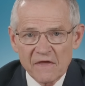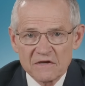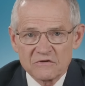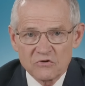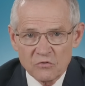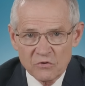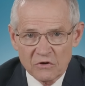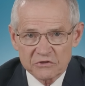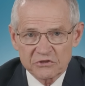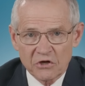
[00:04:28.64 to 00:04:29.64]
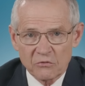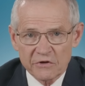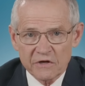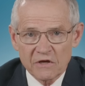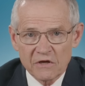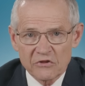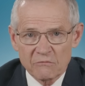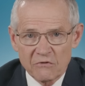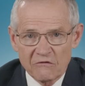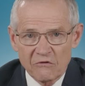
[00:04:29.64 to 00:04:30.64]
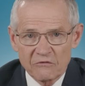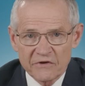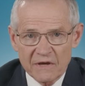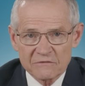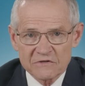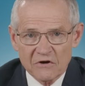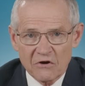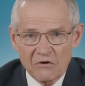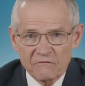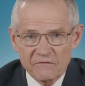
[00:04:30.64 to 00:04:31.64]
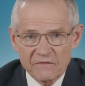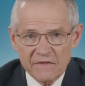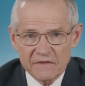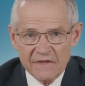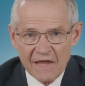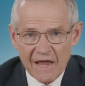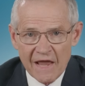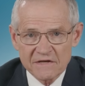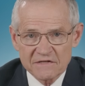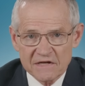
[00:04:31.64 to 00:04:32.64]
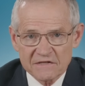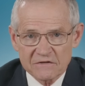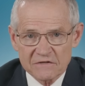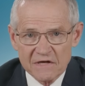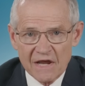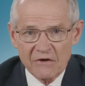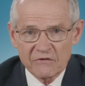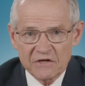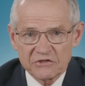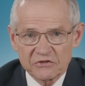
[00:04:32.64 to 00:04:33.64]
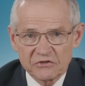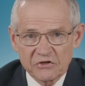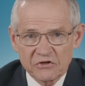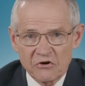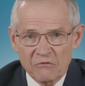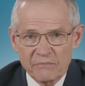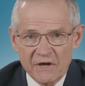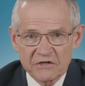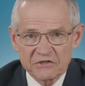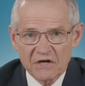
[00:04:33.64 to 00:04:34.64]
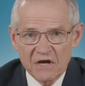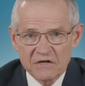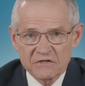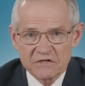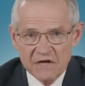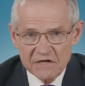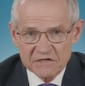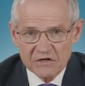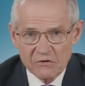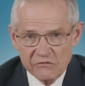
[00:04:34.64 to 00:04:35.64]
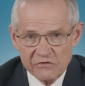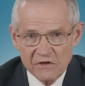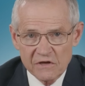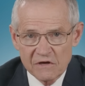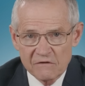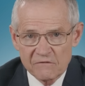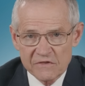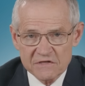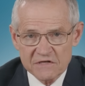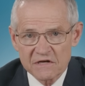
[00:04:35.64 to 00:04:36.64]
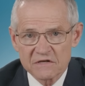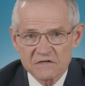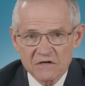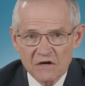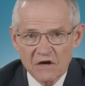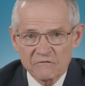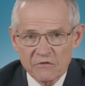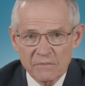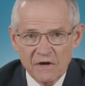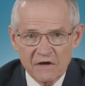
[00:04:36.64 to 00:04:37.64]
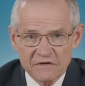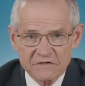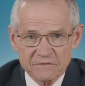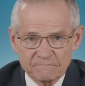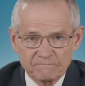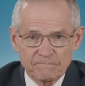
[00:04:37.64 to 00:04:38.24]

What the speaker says: They do not shoulder the moral debts of their ancestors. Our nation should not punish today's youth for the sins of the past."